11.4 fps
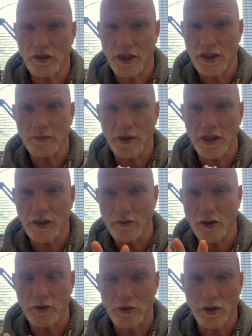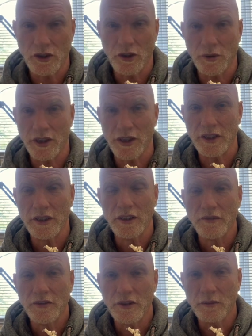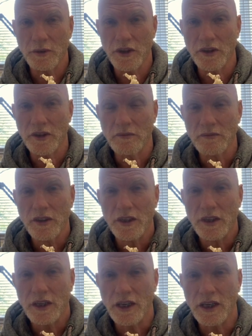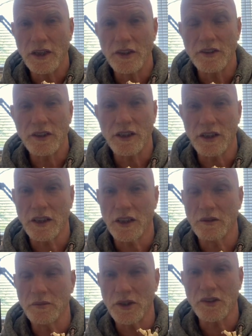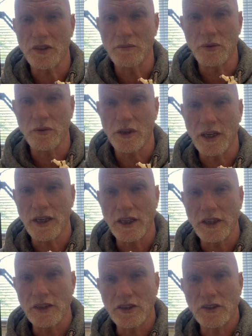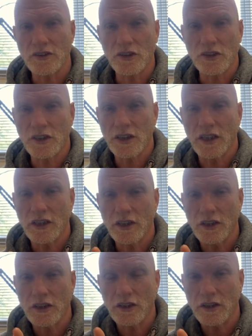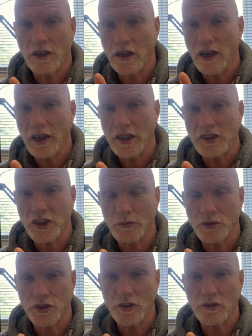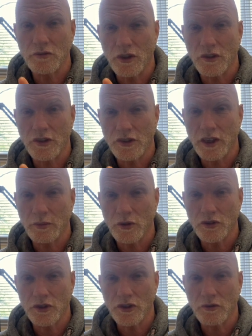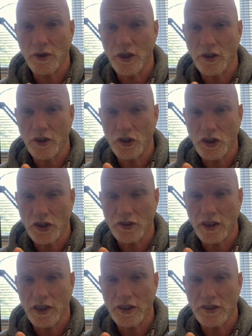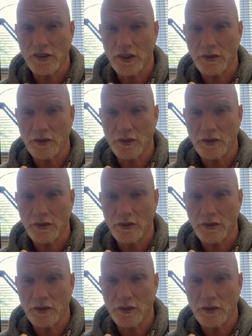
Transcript: that has plenty of room to accommodate the bunion. And it can be as simple as just getting a lace-up shoe rather than a slip-on shoe, where you can adjust the laces at the